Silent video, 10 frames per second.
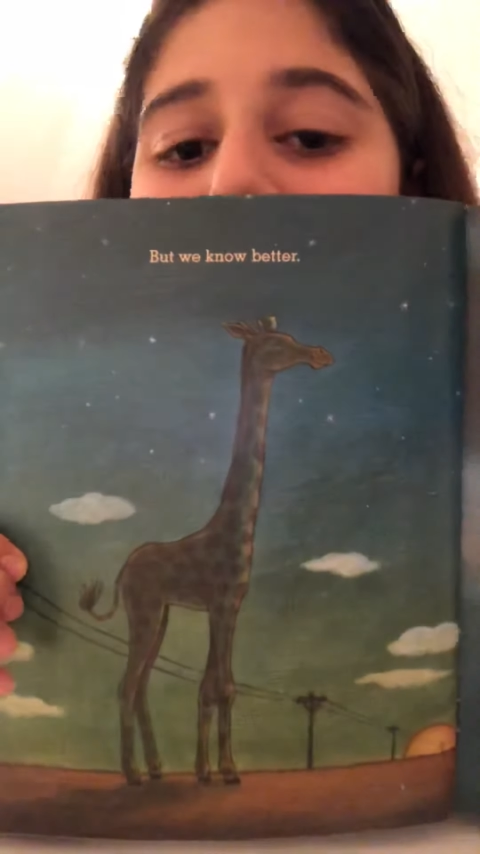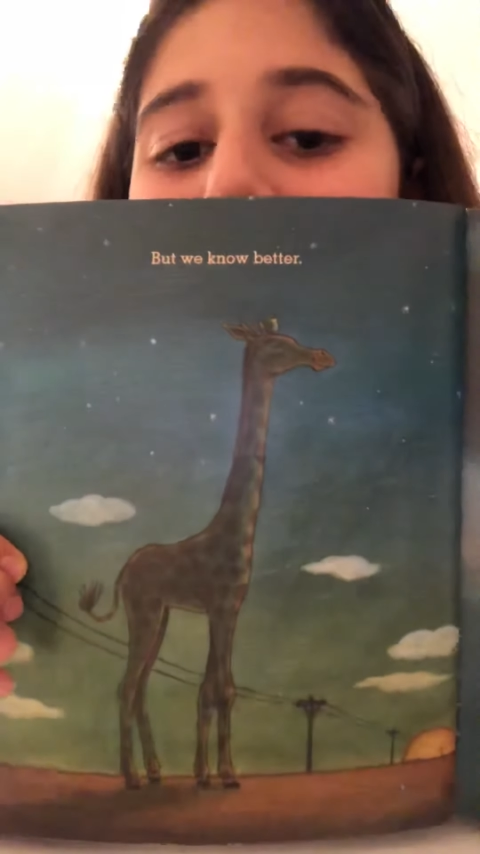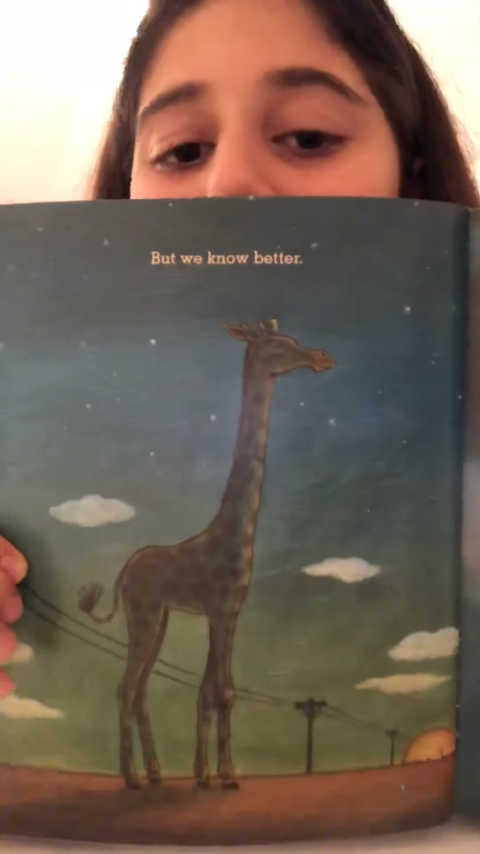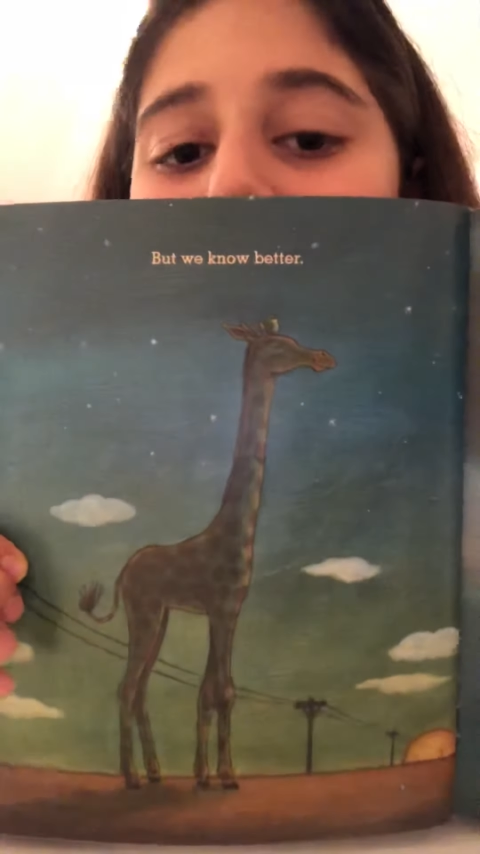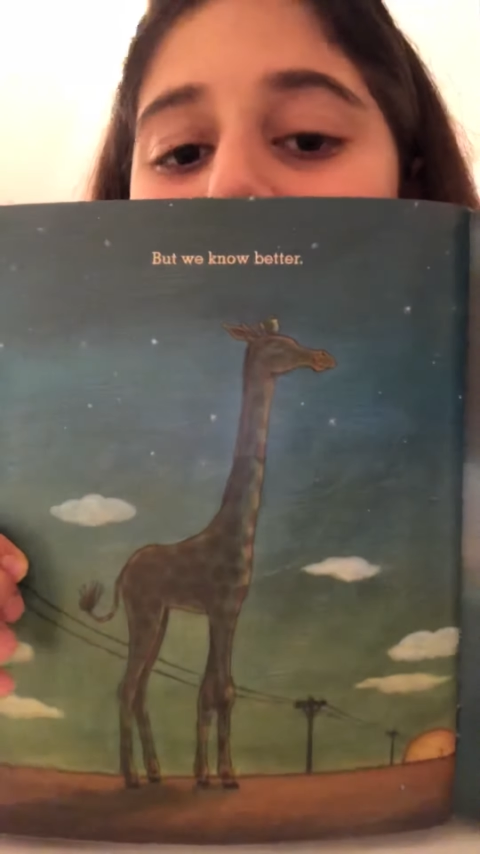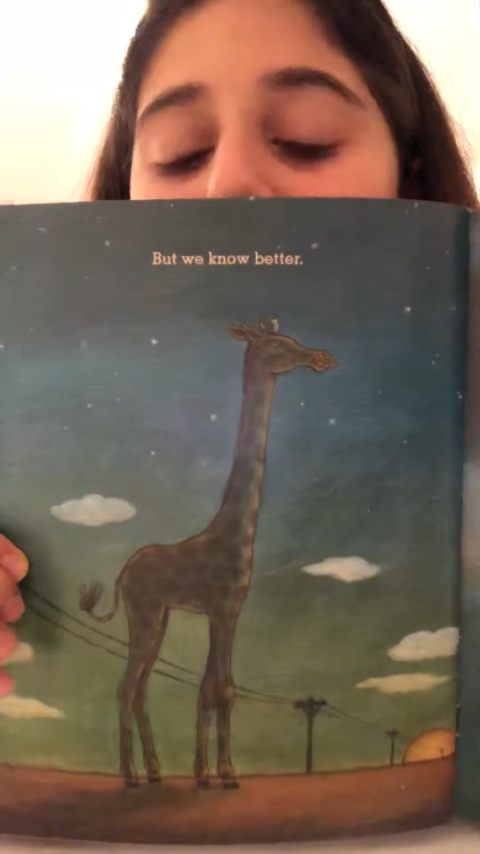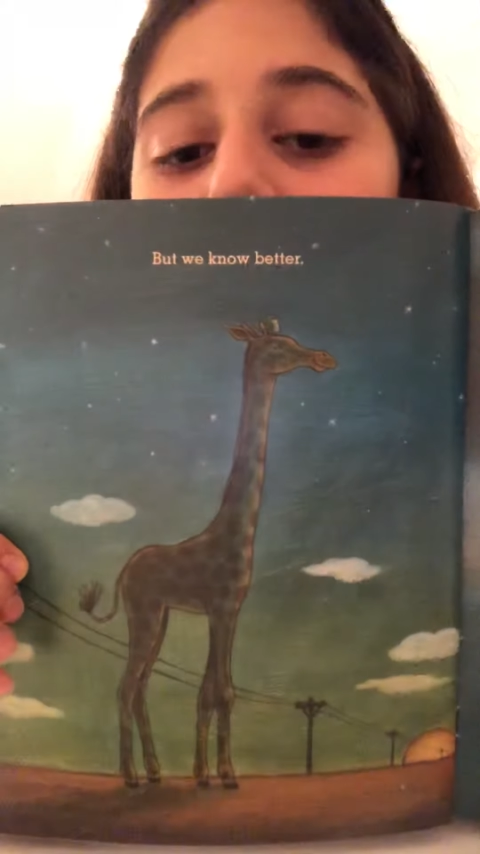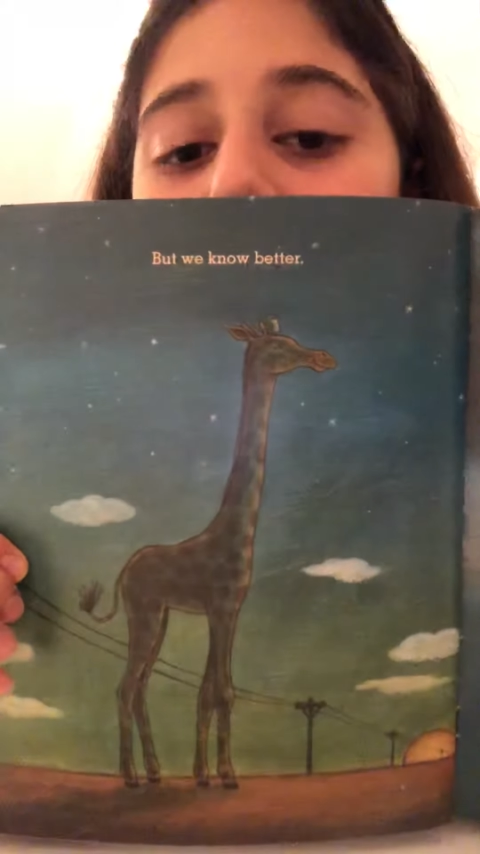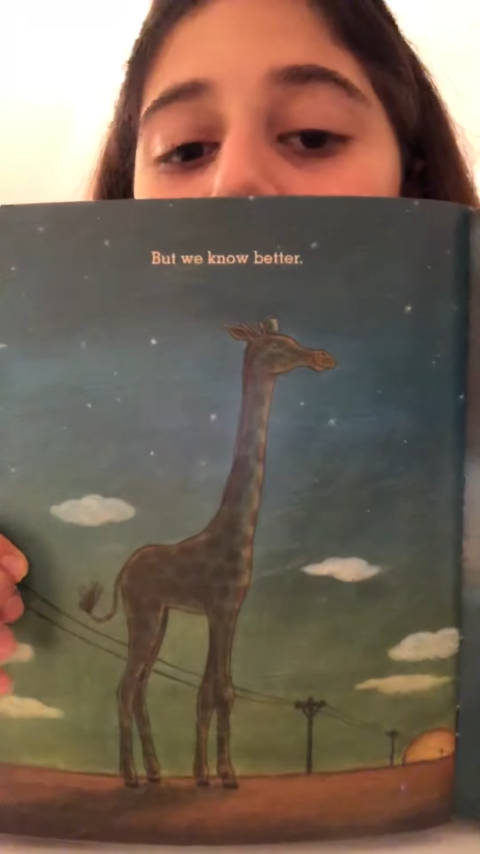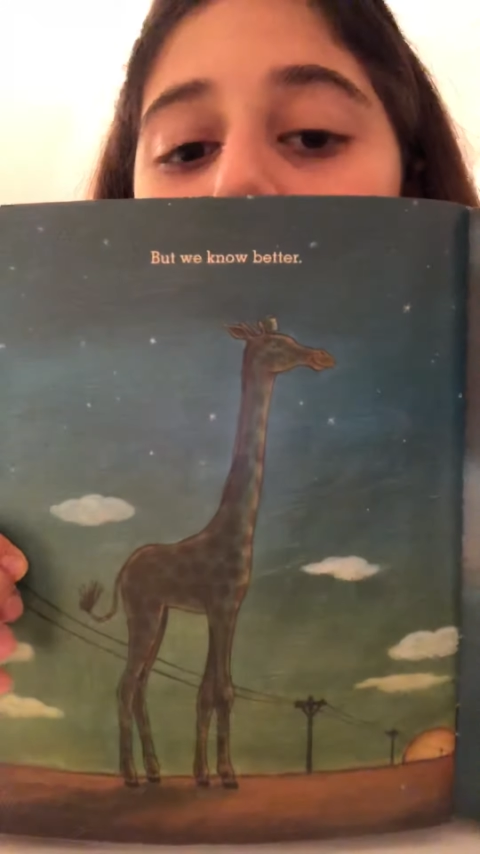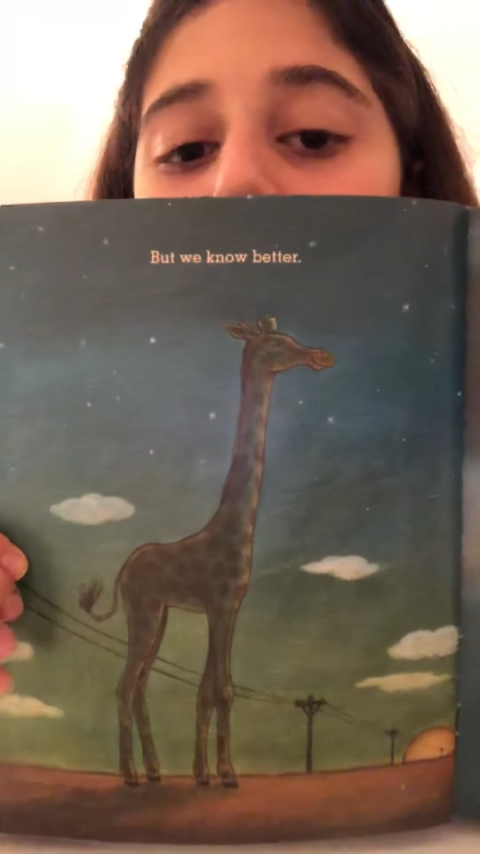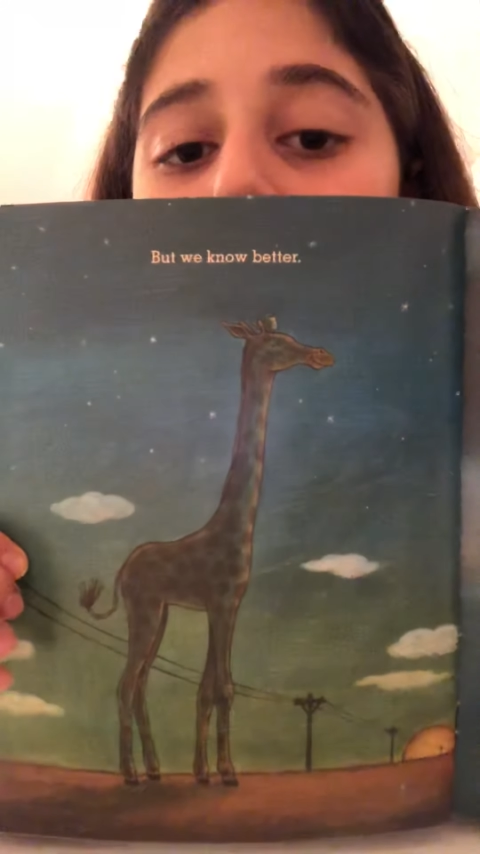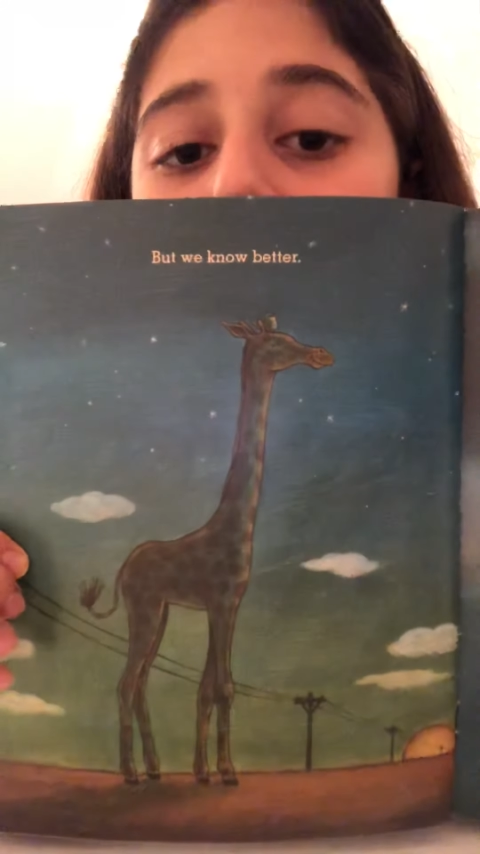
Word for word: Here's them.